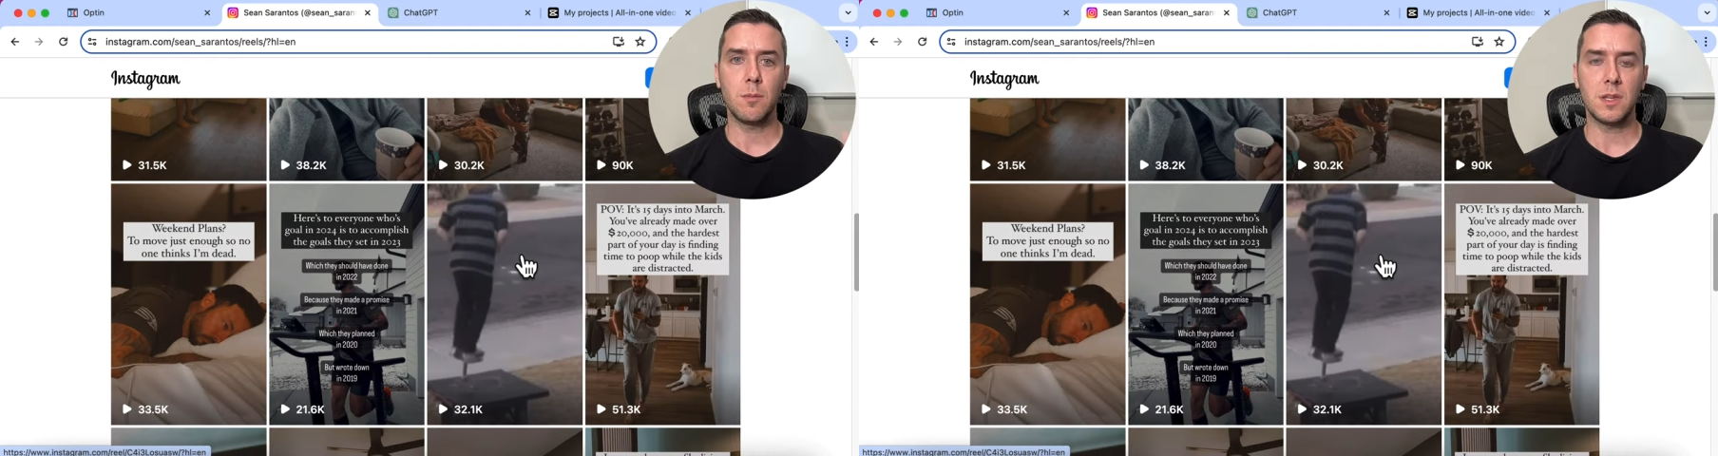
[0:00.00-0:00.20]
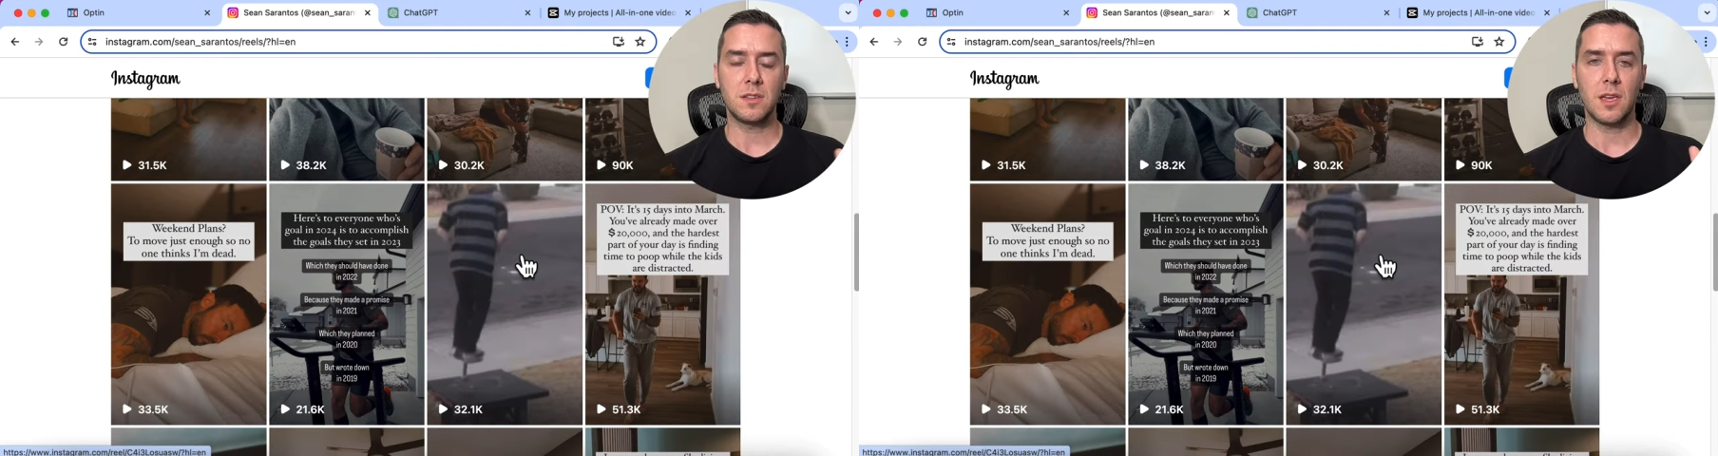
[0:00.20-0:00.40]

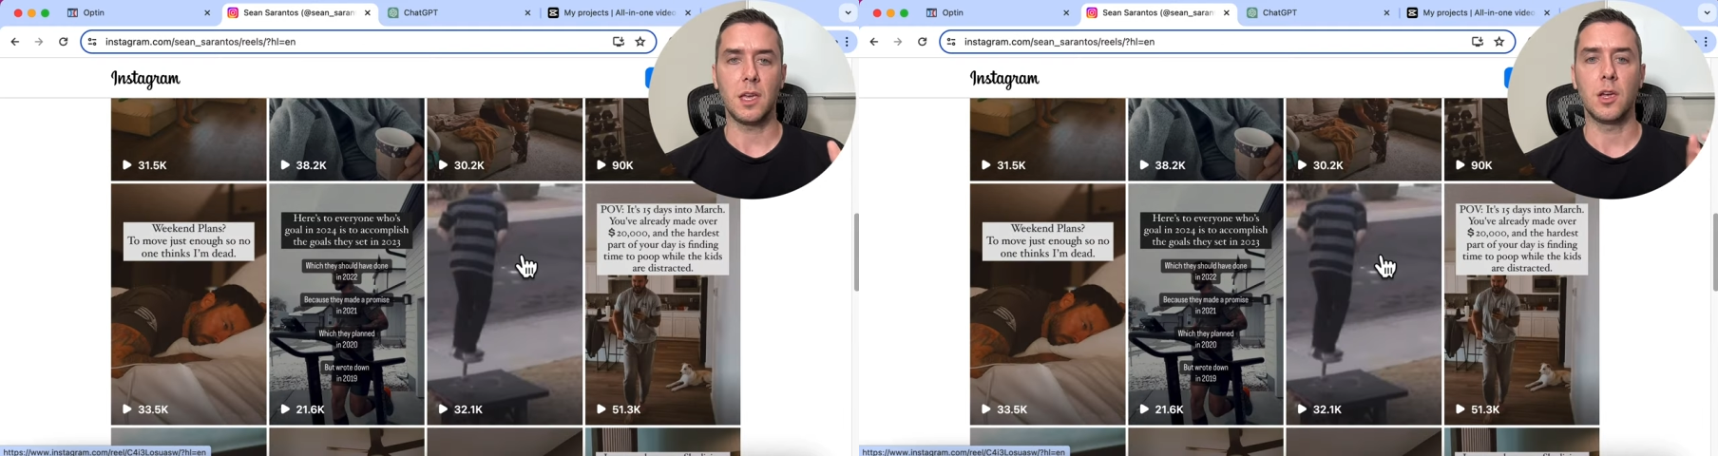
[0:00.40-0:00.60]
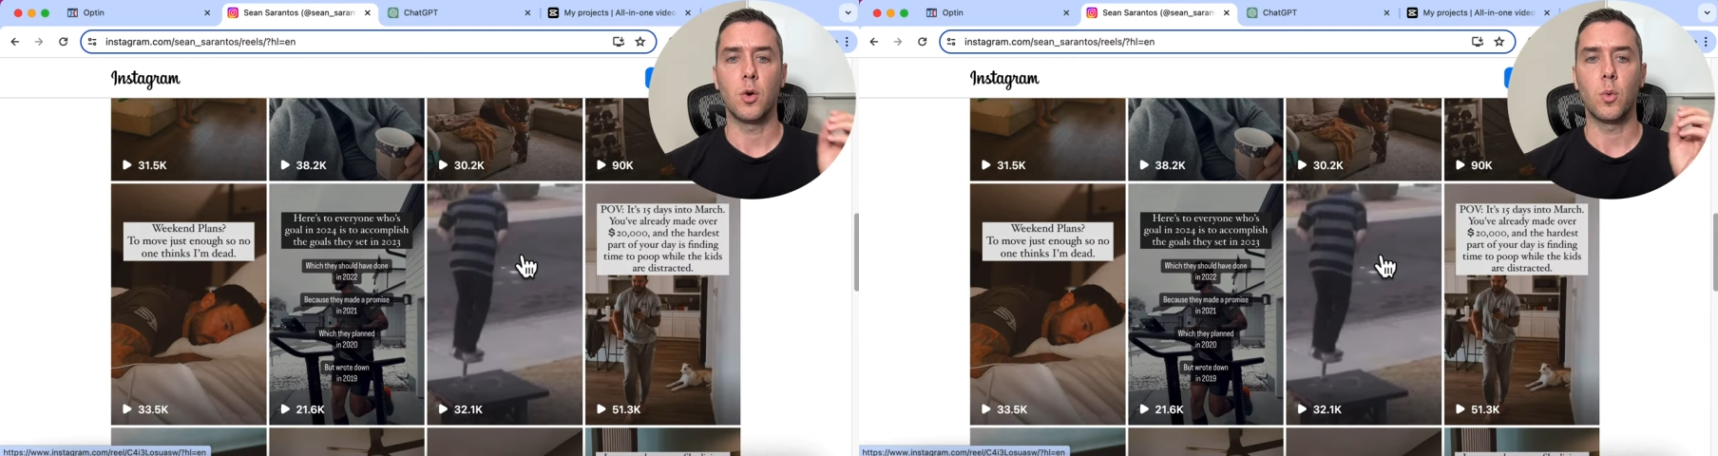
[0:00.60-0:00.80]

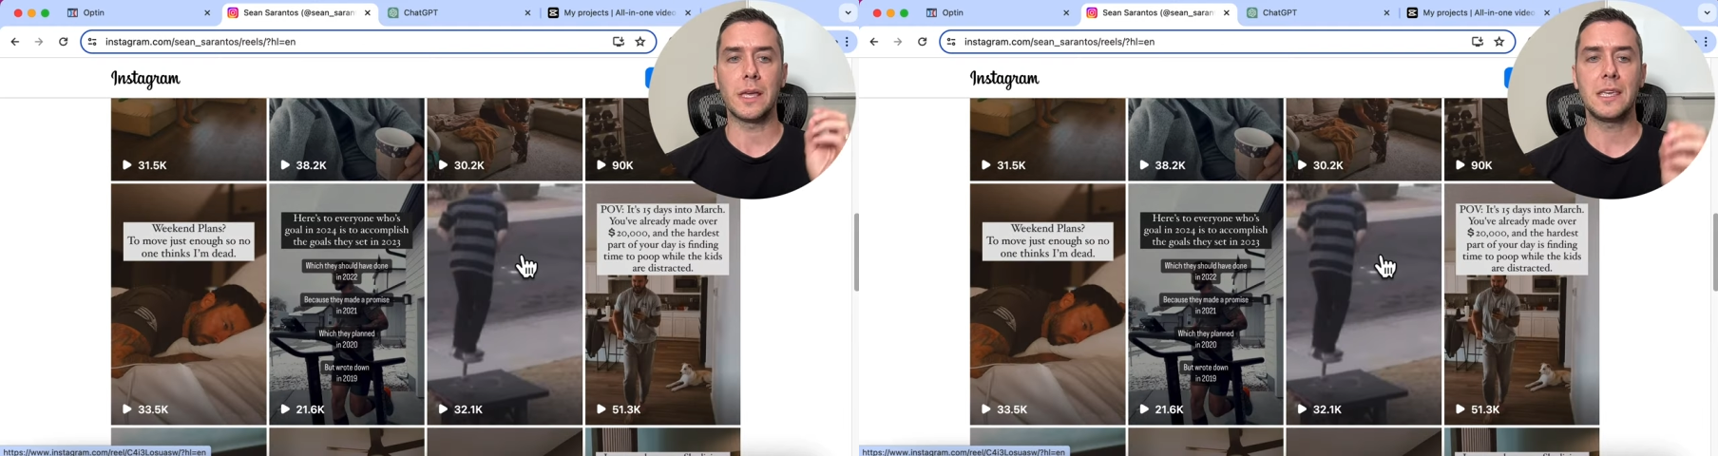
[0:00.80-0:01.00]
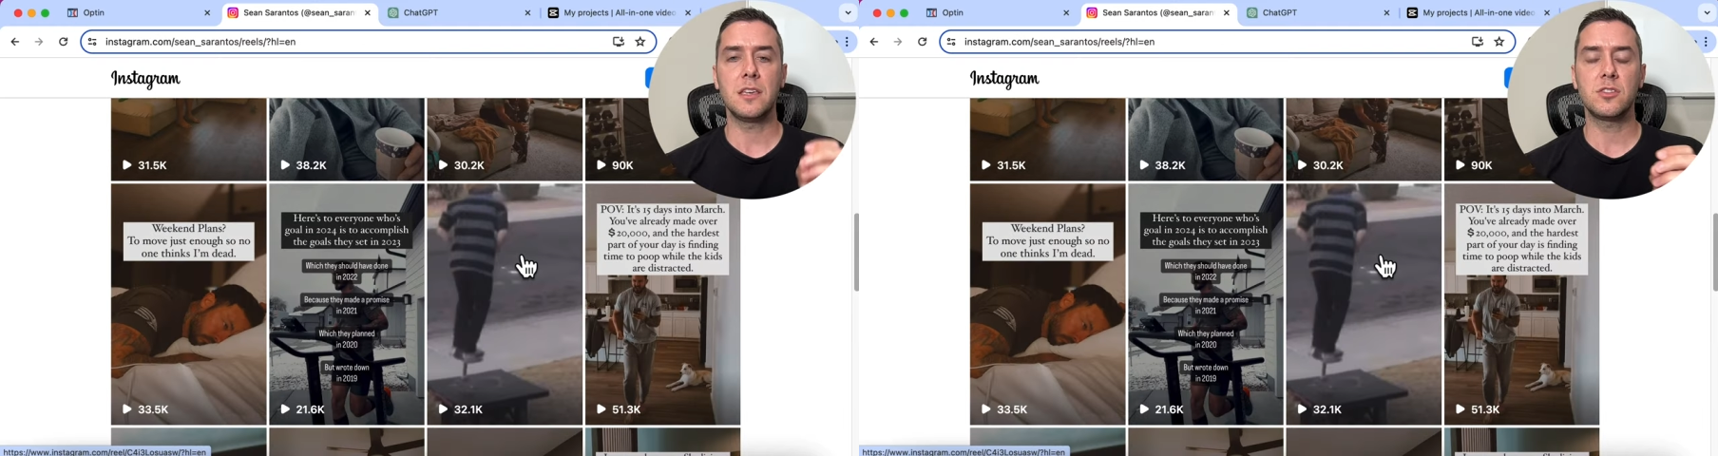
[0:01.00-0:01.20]
imitate
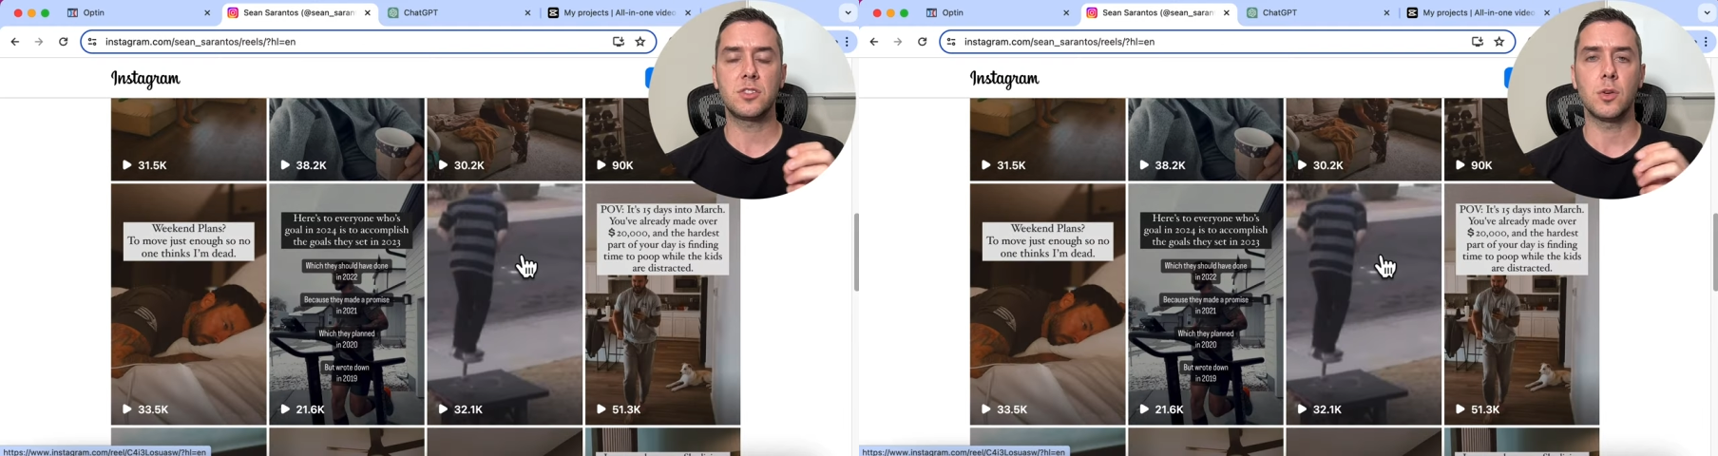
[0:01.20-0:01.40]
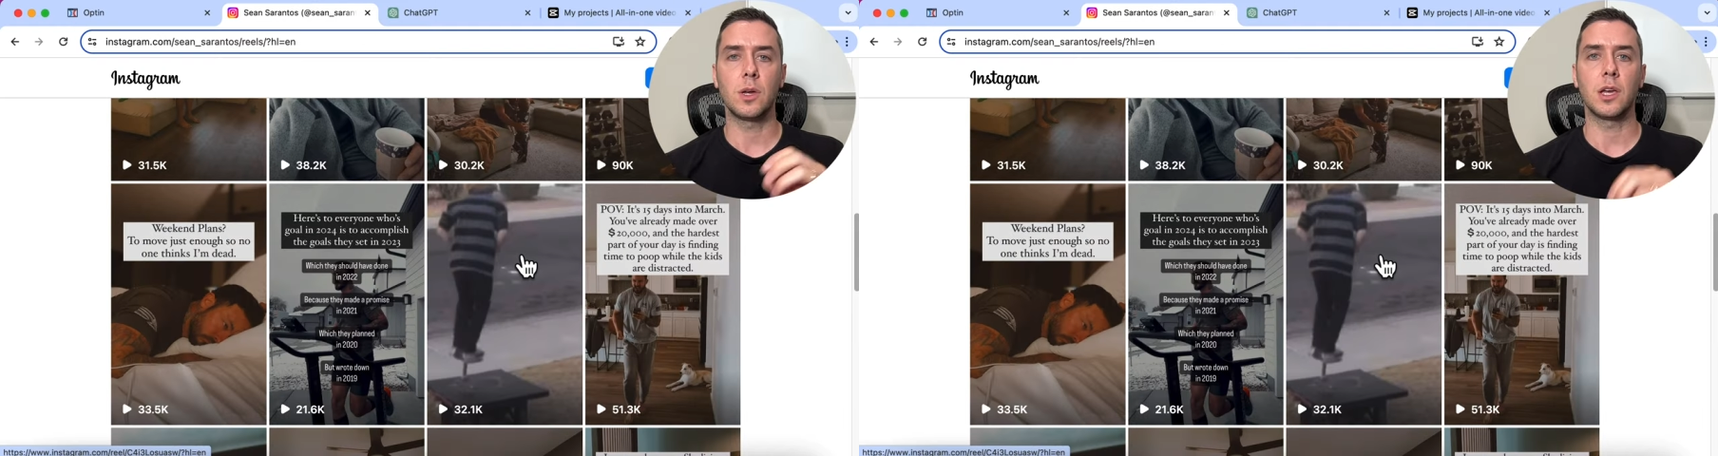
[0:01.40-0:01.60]
what he's
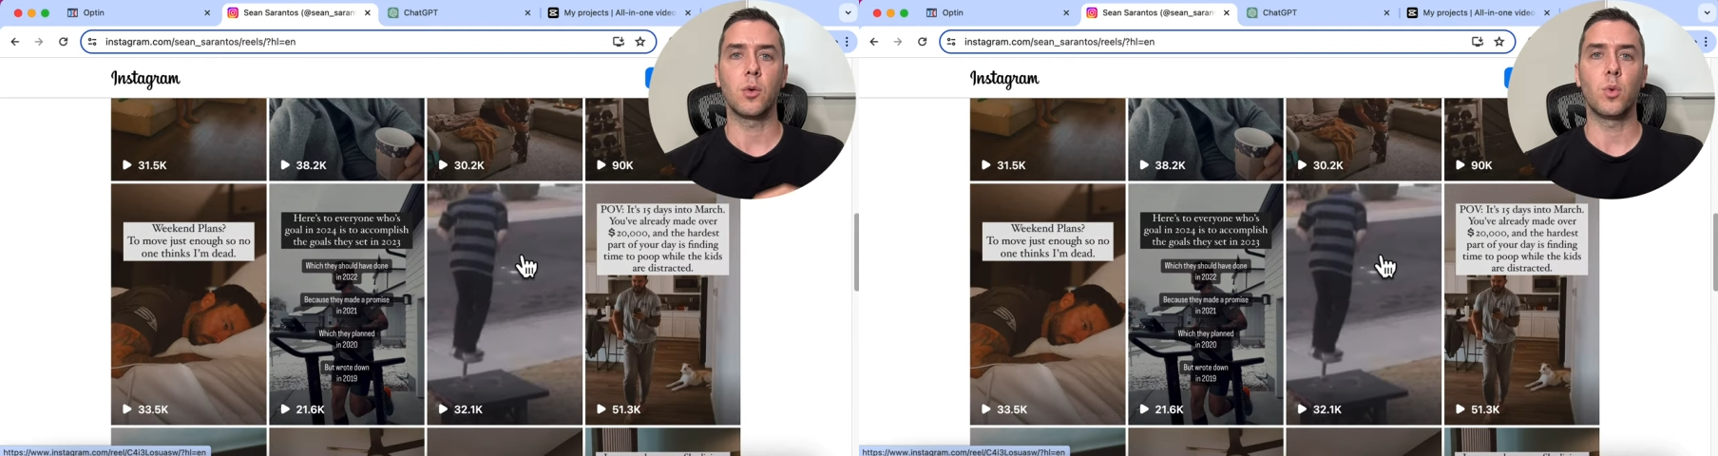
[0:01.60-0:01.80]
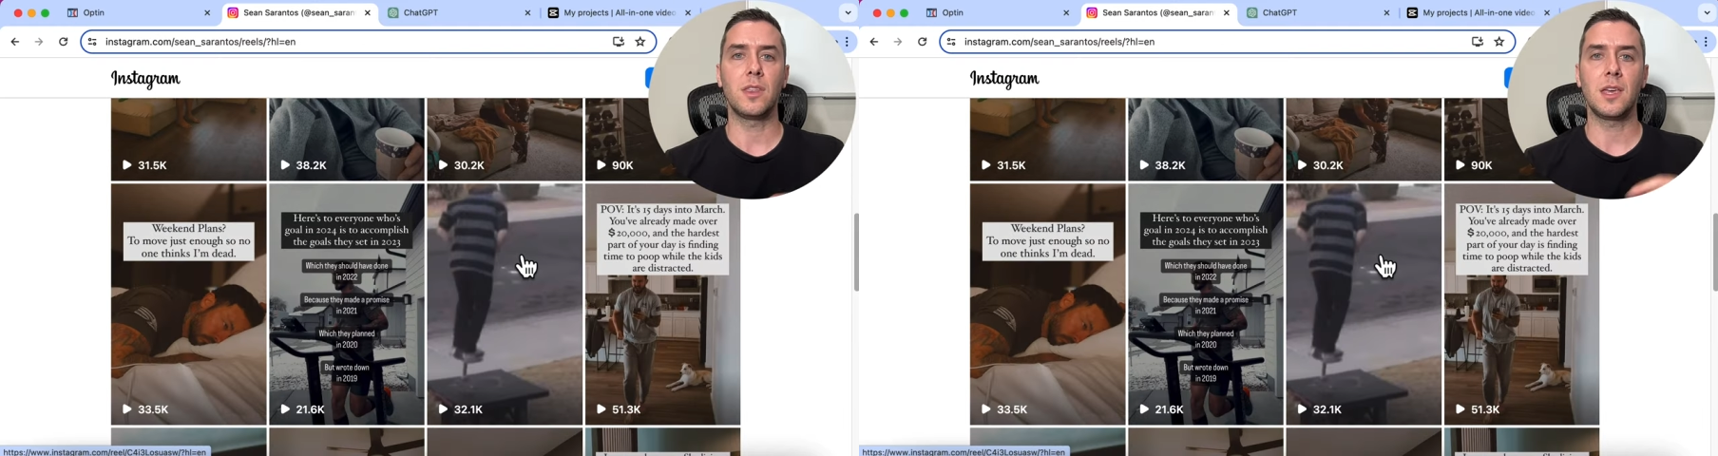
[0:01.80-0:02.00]
doing
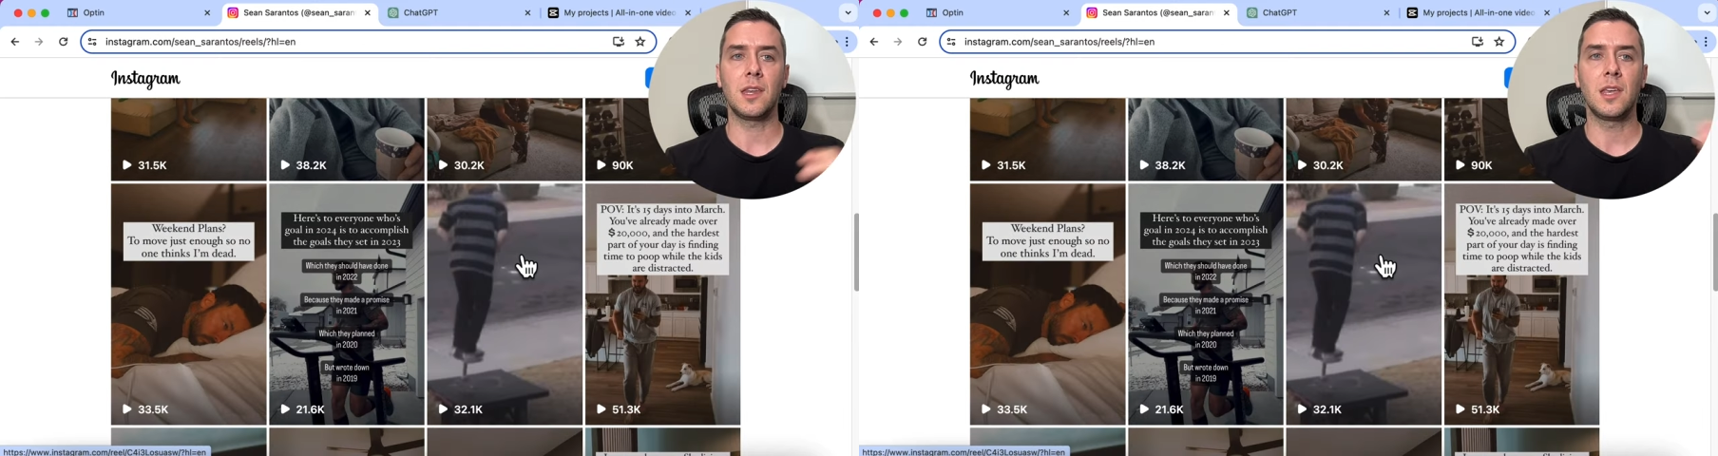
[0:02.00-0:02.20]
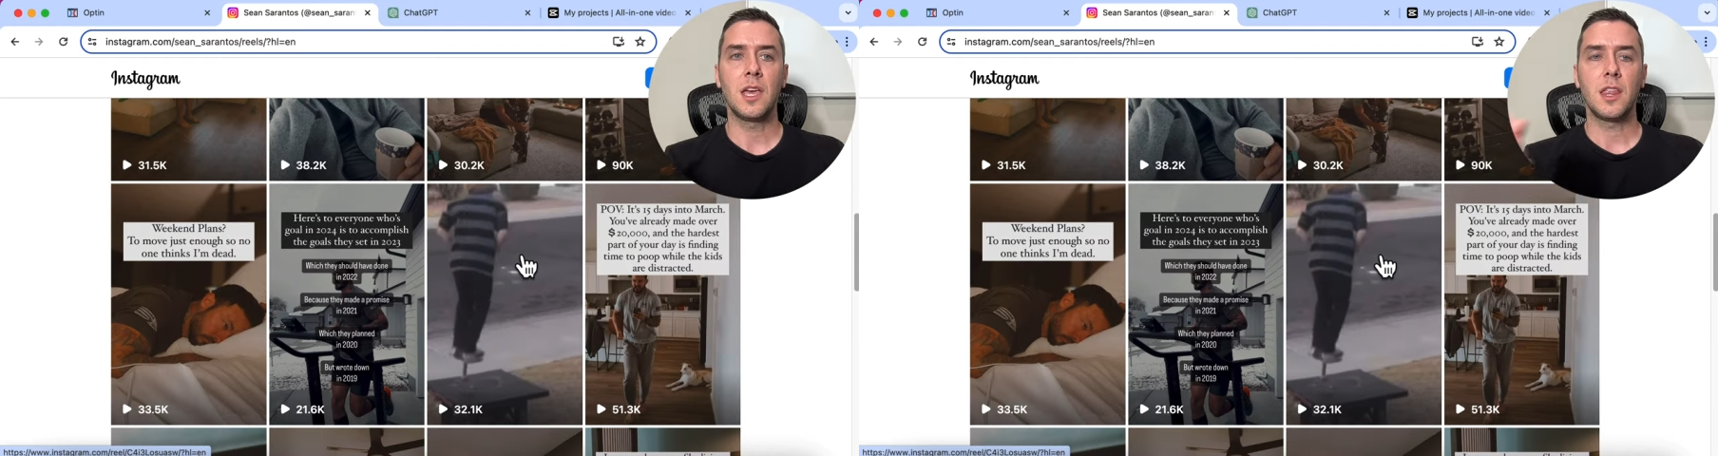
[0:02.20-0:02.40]

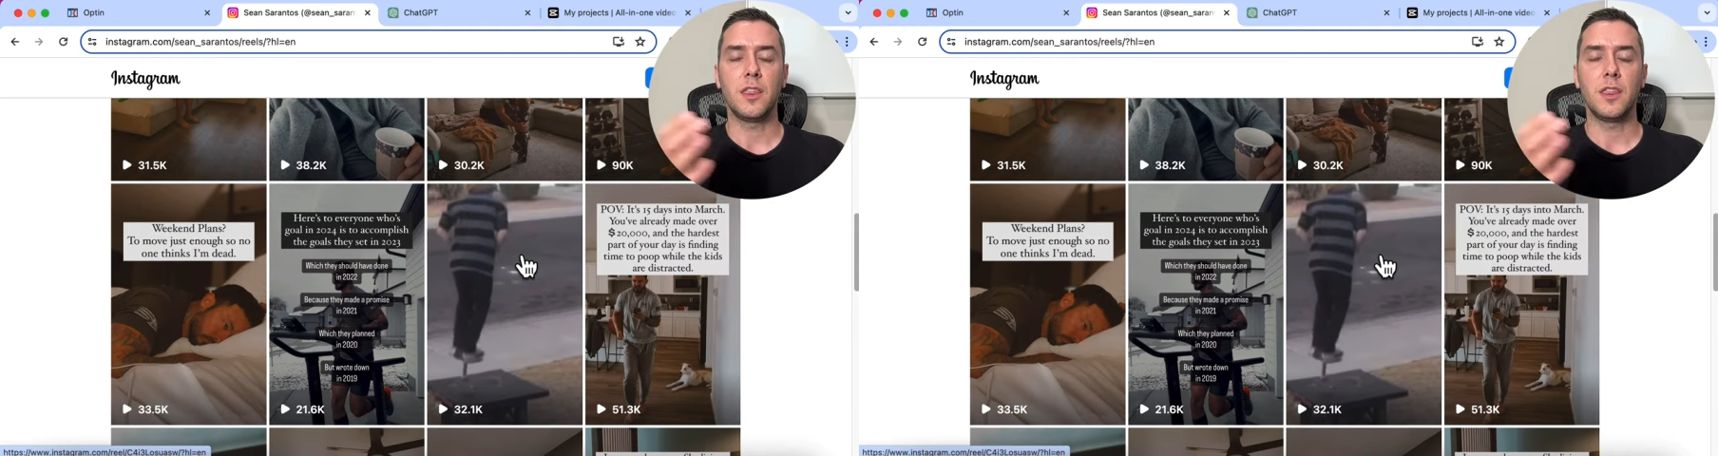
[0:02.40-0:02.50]
within